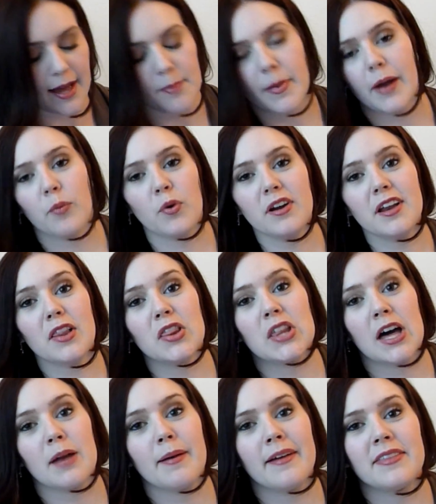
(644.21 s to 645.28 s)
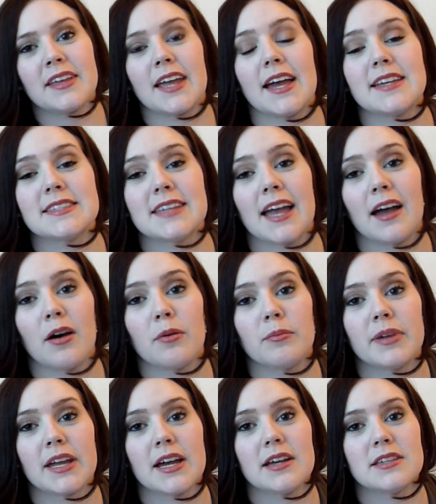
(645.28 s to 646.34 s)
I worried a lot about the guest count
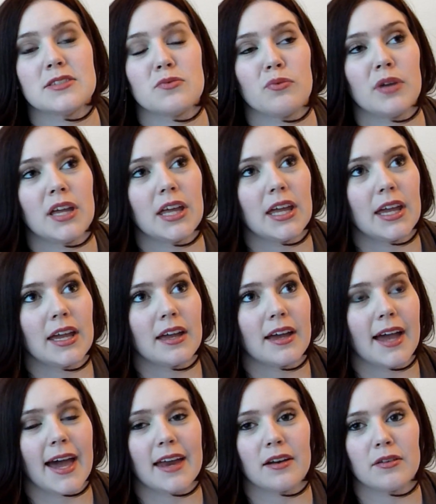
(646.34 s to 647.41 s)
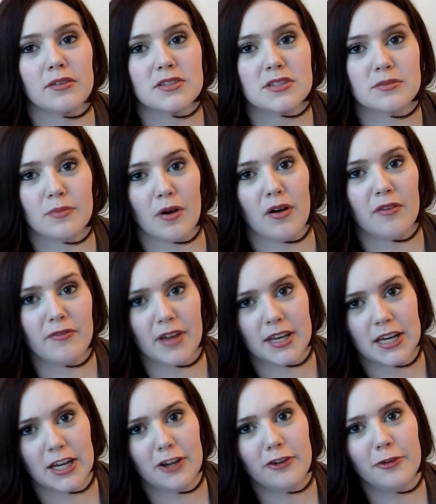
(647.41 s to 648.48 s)
because we had a small
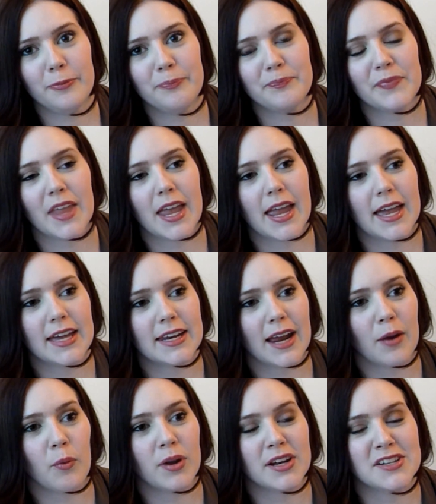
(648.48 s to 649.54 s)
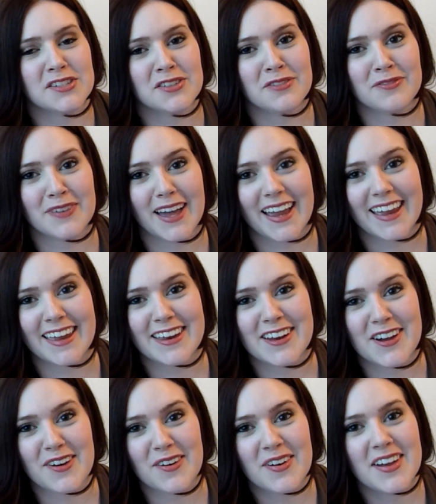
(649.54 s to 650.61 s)
venue and I wanted to invite, you
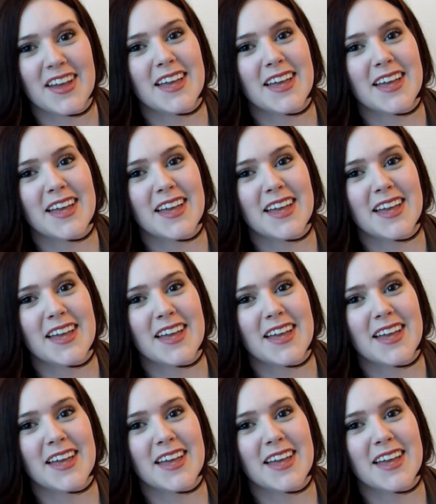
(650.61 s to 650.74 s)
know,